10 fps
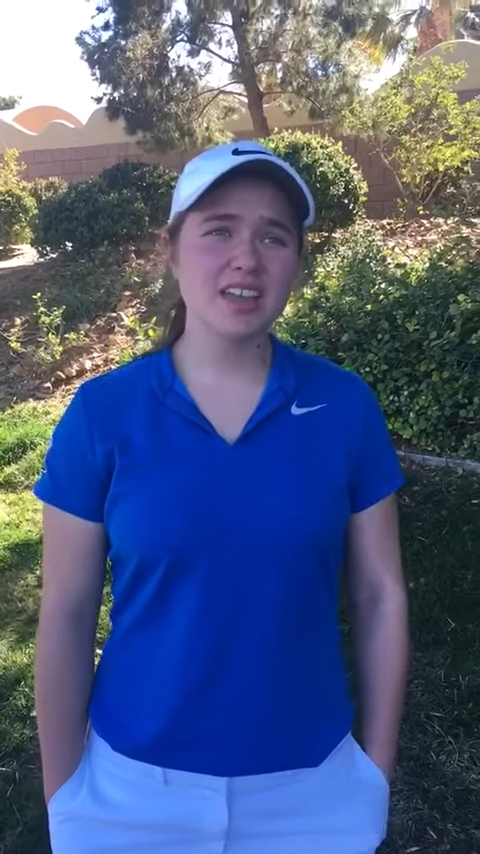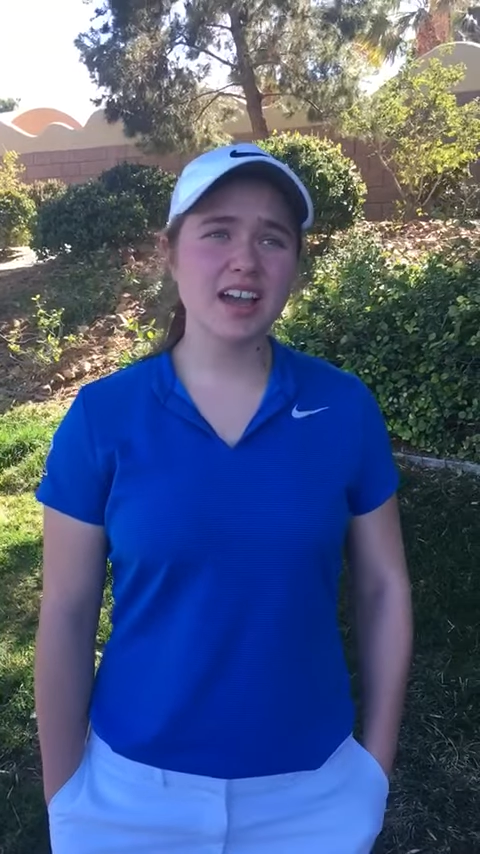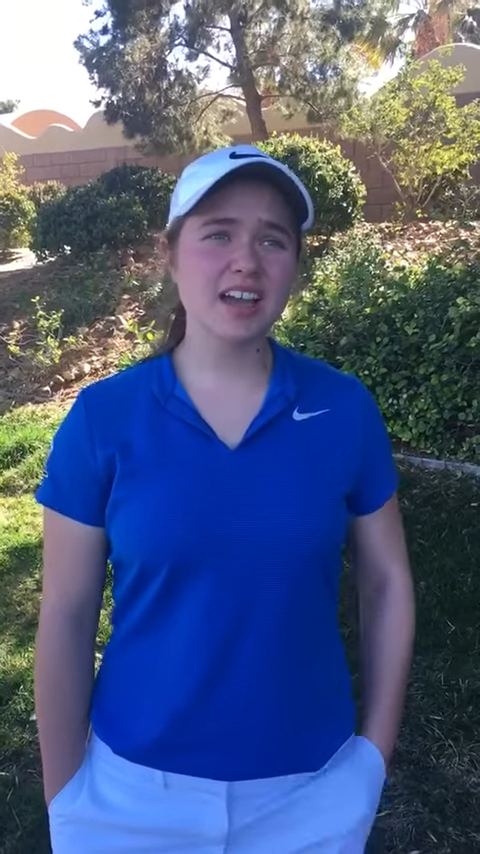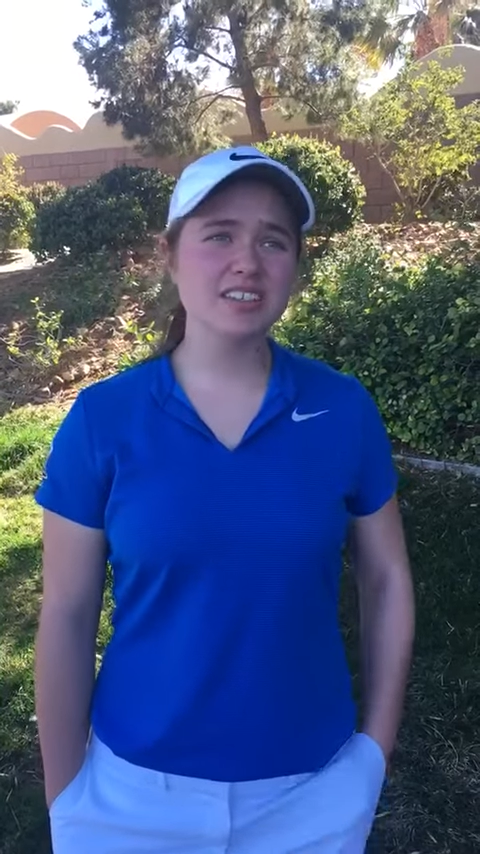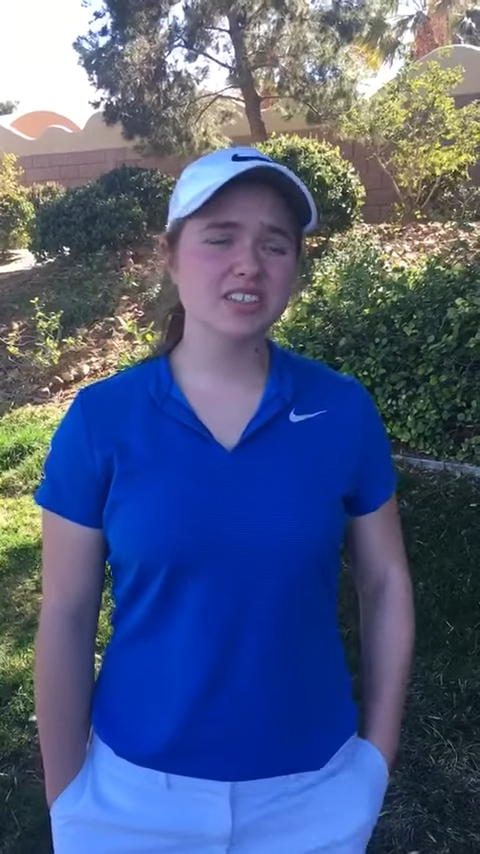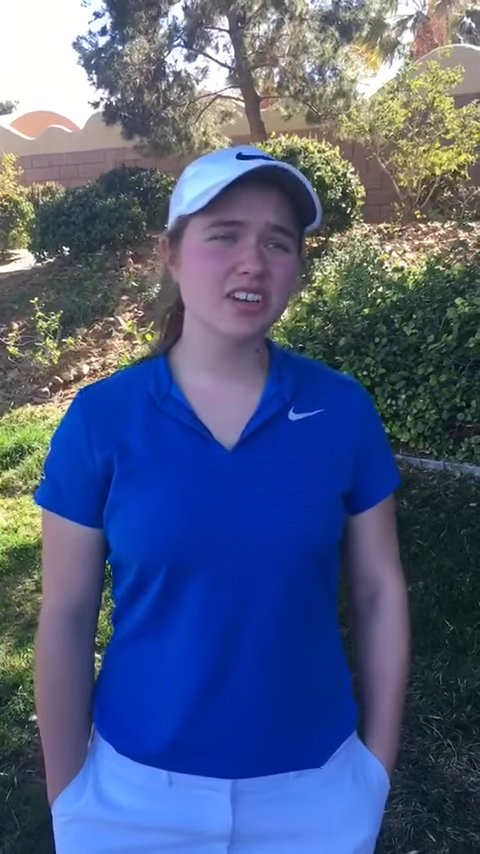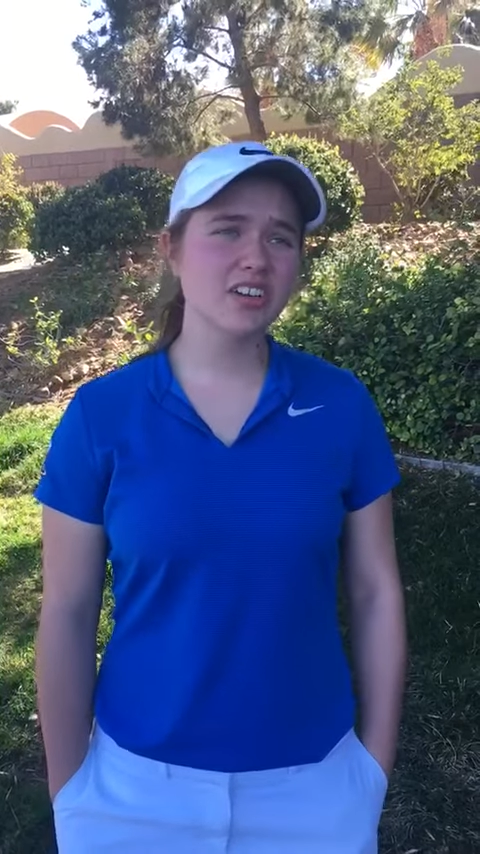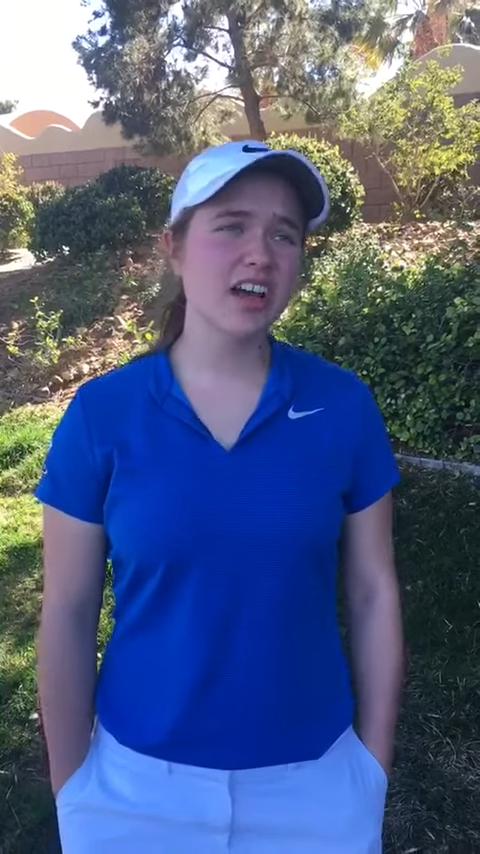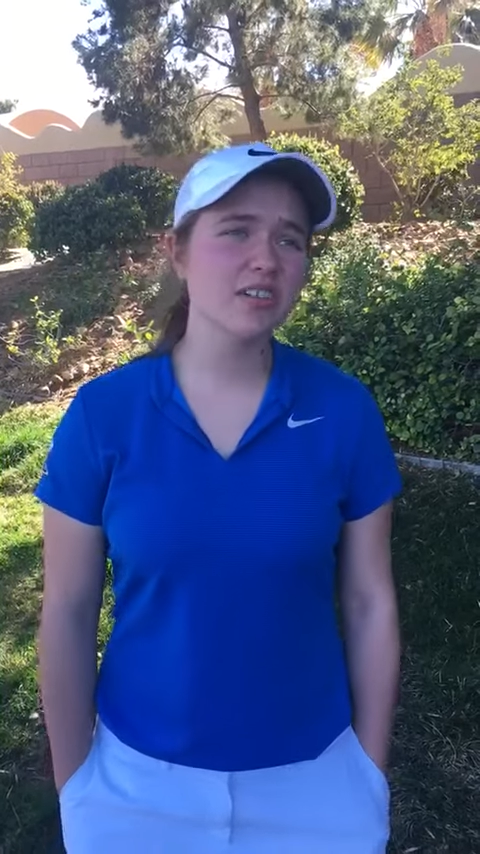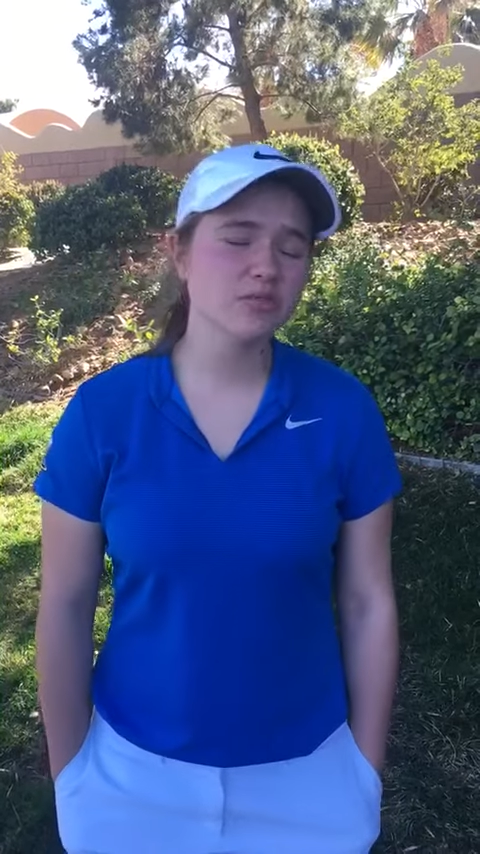Yeah, so
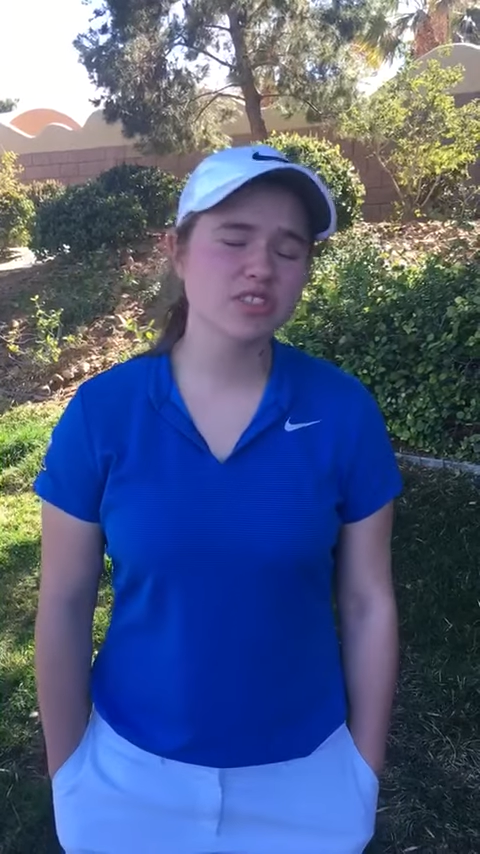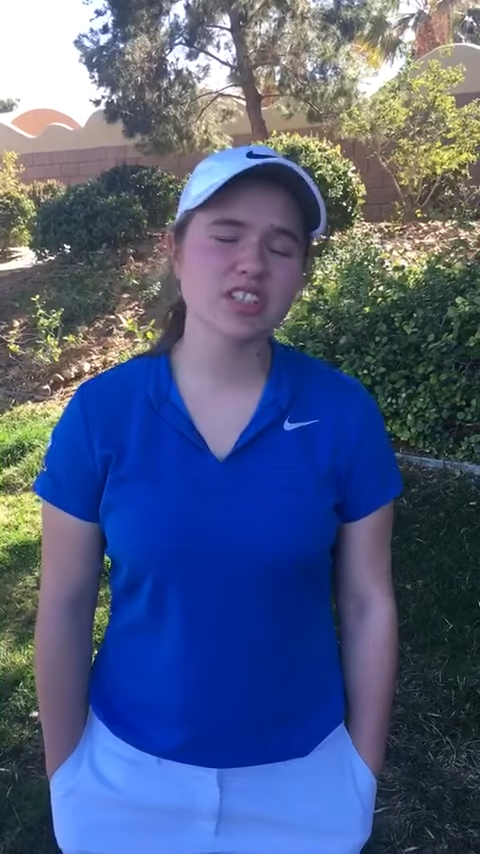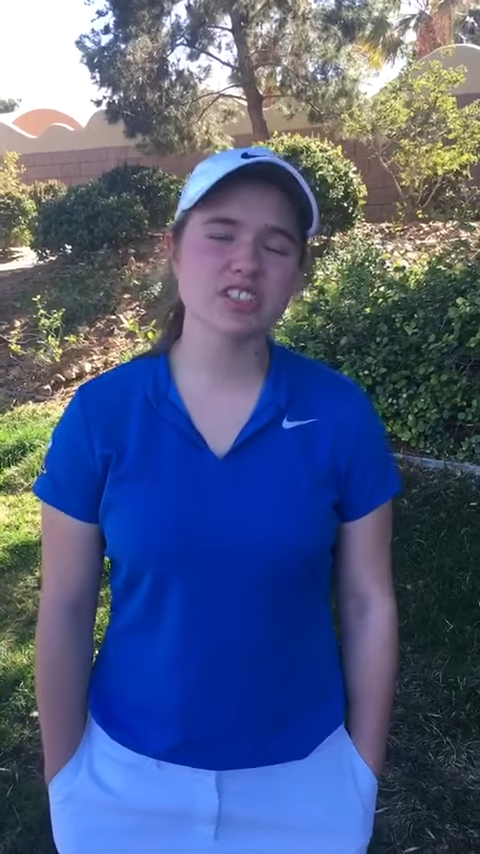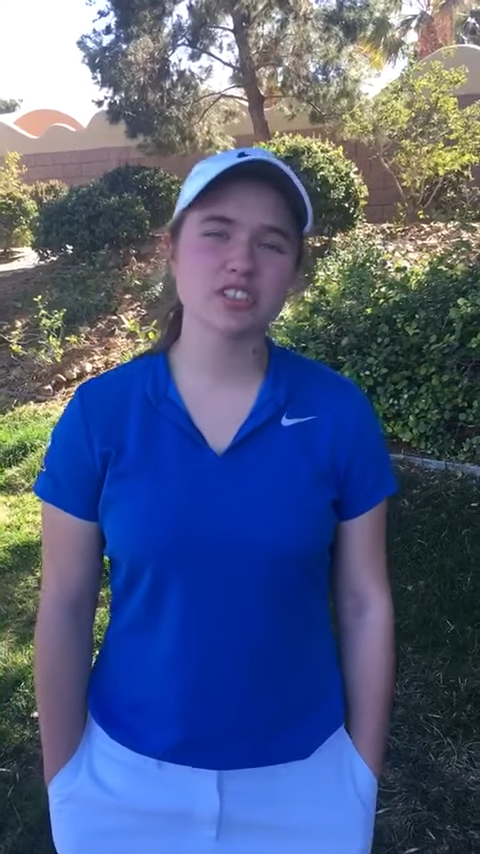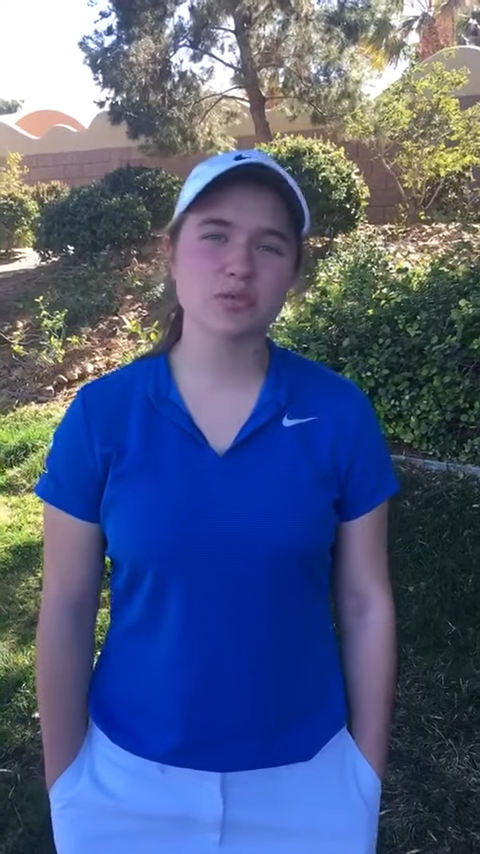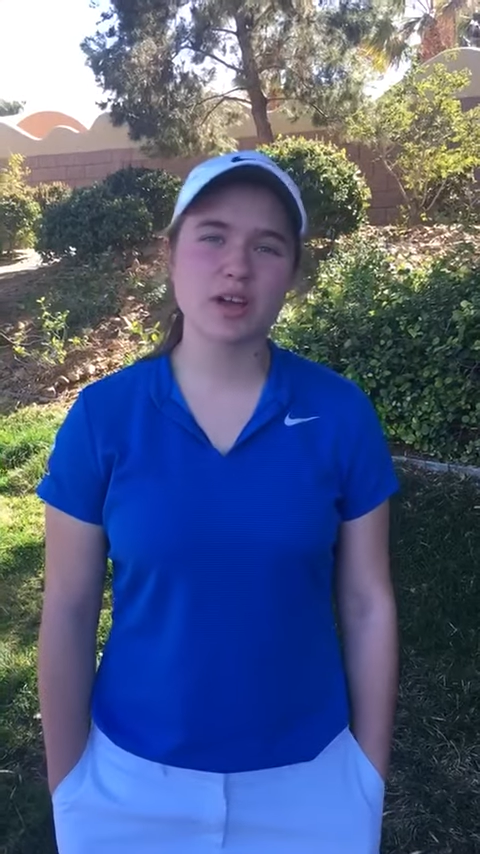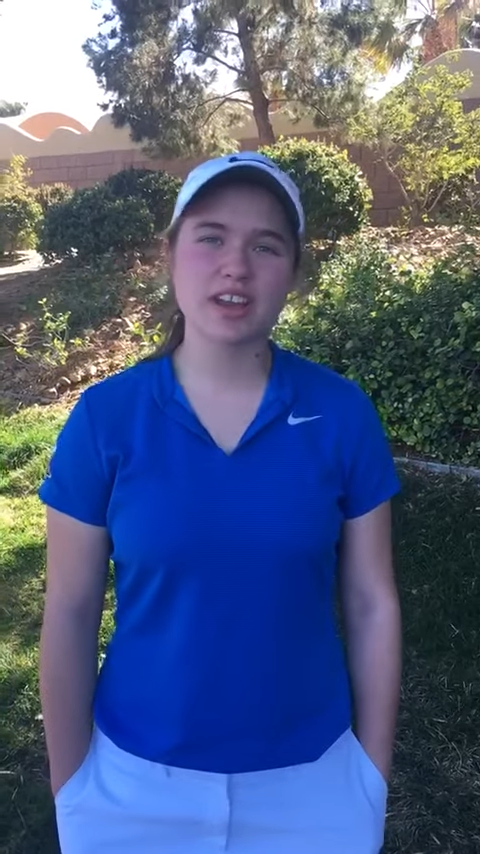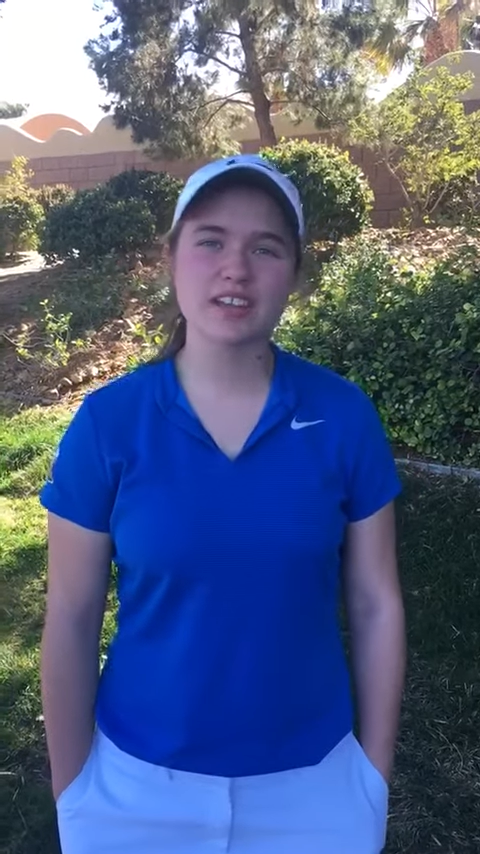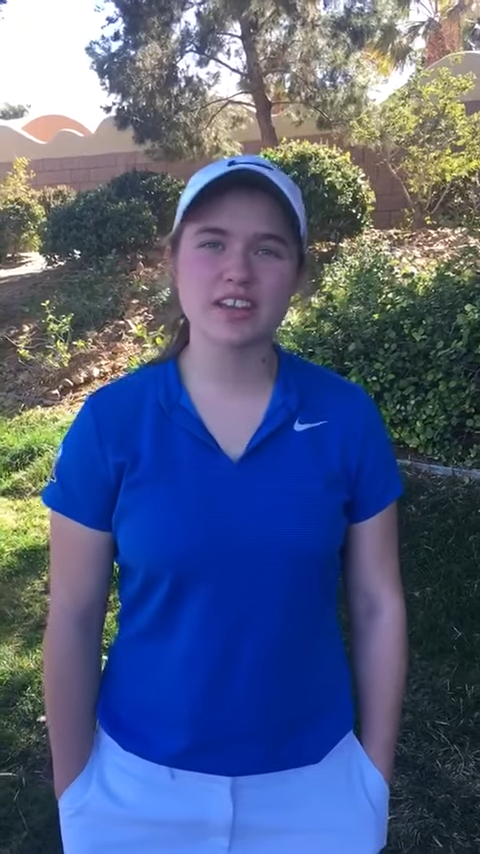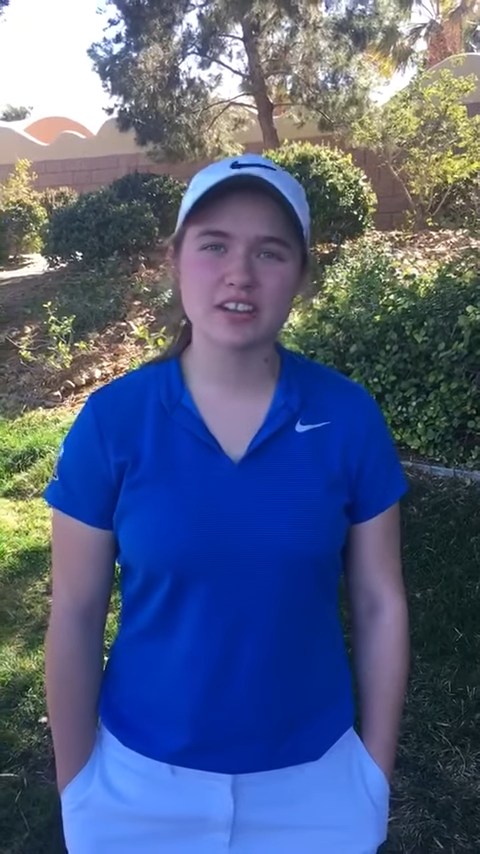I really just went
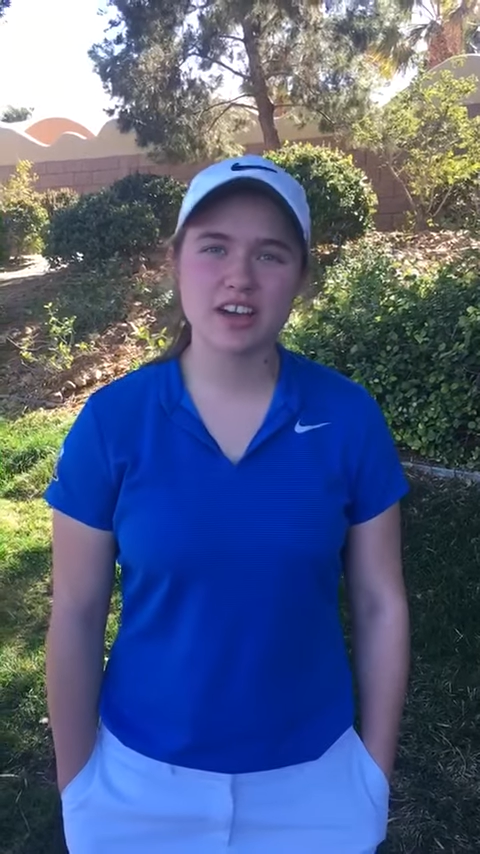in there